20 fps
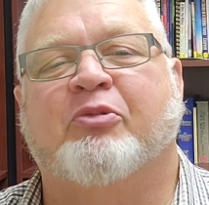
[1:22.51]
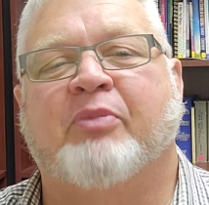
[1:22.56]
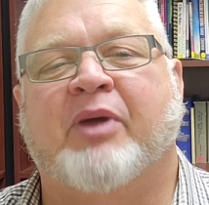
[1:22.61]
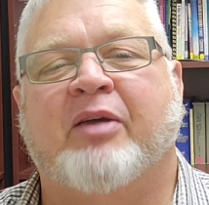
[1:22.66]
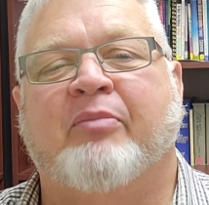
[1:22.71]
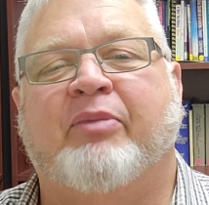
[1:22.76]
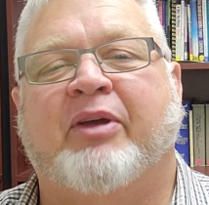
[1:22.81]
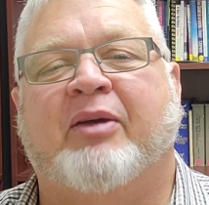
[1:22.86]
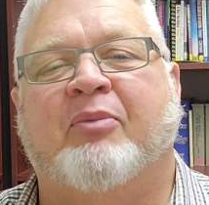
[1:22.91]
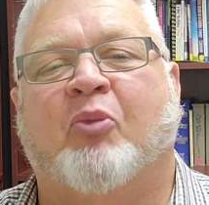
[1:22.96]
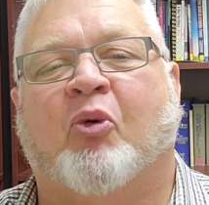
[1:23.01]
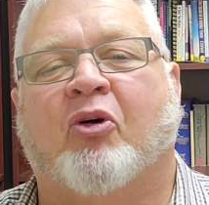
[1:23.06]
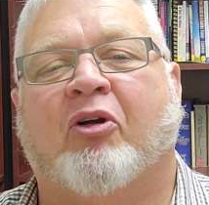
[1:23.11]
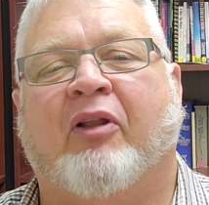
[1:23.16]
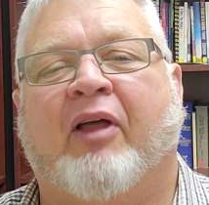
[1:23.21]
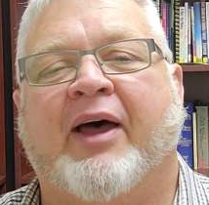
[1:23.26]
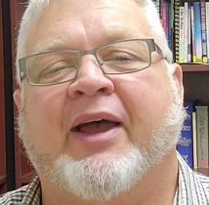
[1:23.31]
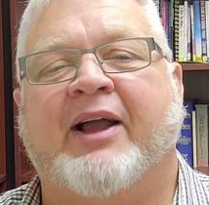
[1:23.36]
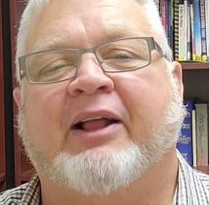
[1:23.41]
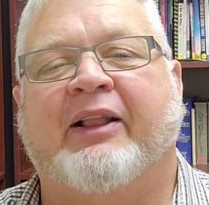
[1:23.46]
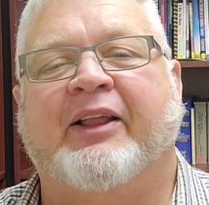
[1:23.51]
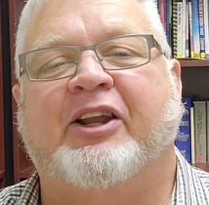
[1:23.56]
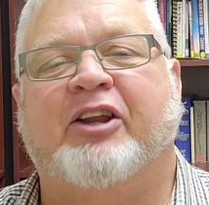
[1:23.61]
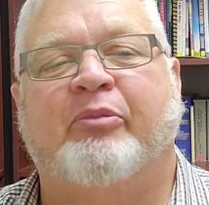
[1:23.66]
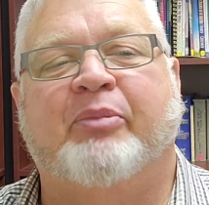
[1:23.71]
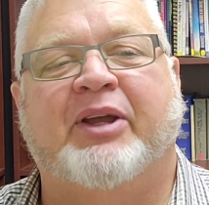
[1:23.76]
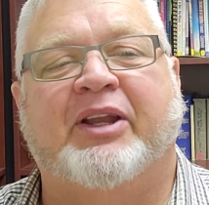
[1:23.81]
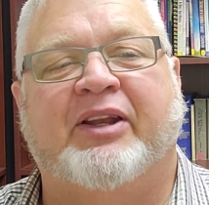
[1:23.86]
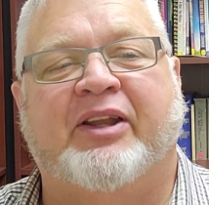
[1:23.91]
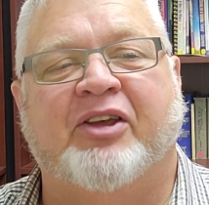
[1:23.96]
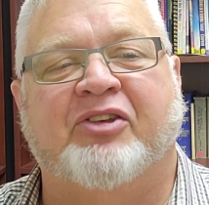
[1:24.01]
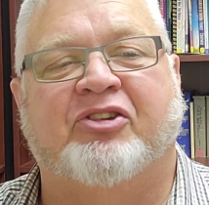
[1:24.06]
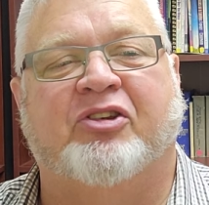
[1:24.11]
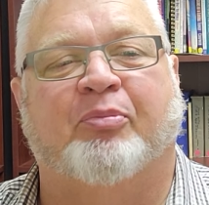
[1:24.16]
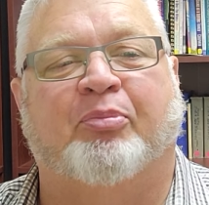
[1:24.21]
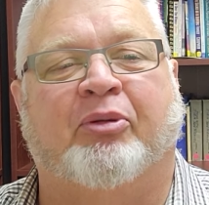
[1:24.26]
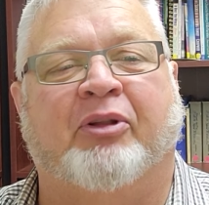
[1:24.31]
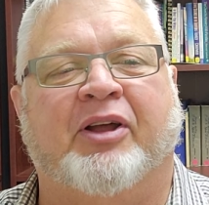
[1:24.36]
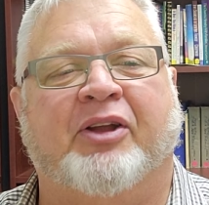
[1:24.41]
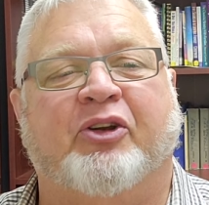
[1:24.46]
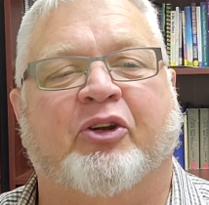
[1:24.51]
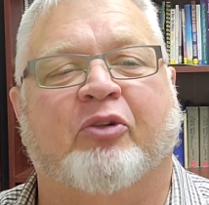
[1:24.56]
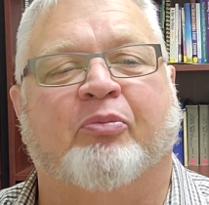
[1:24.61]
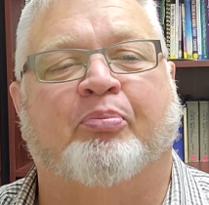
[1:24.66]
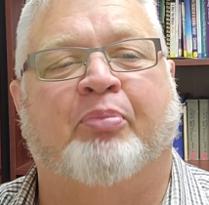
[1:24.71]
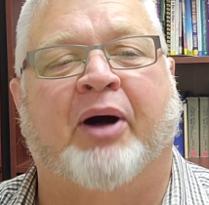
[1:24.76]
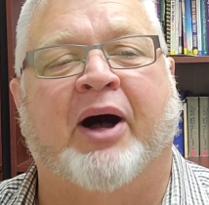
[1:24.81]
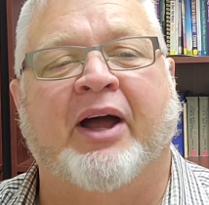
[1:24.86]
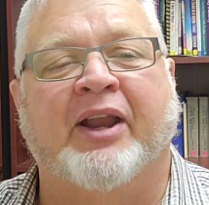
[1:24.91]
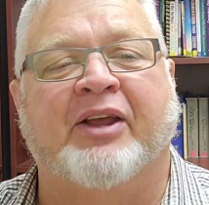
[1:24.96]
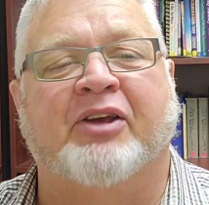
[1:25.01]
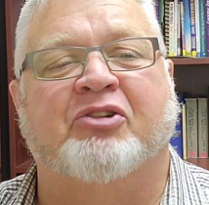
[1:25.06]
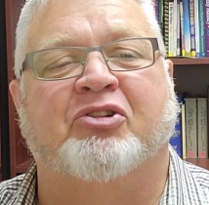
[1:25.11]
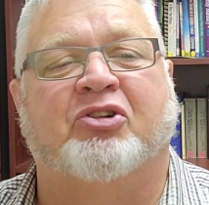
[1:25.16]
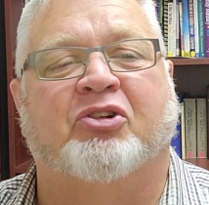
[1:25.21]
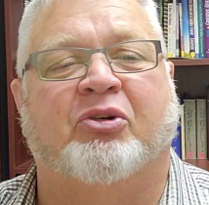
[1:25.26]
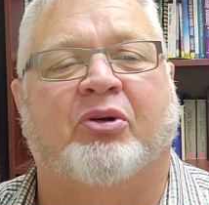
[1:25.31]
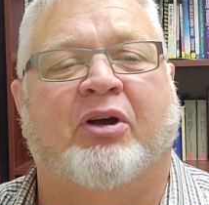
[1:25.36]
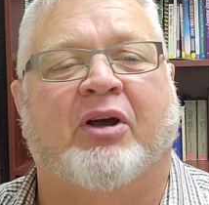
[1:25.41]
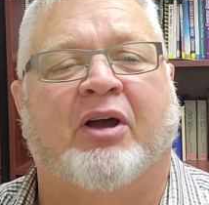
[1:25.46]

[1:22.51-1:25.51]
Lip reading: may be more likely to be disciplined or punished